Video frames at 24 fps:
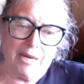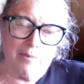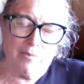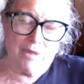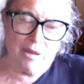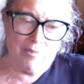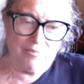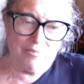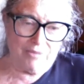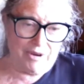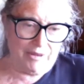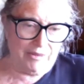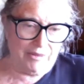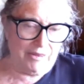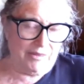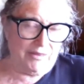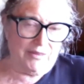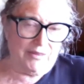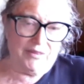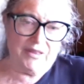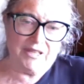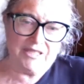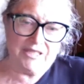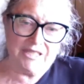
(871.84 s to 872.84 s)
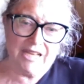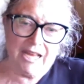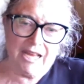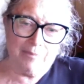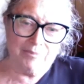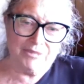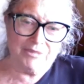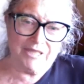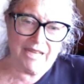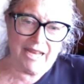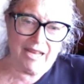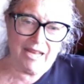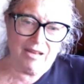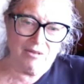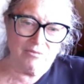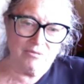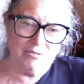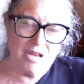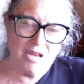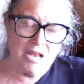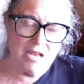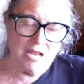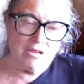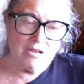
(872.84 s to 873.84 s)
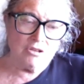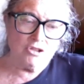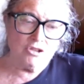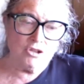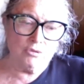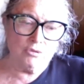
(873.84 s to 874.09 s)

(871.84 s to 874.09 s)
up rather than the top down, to mm-hmm.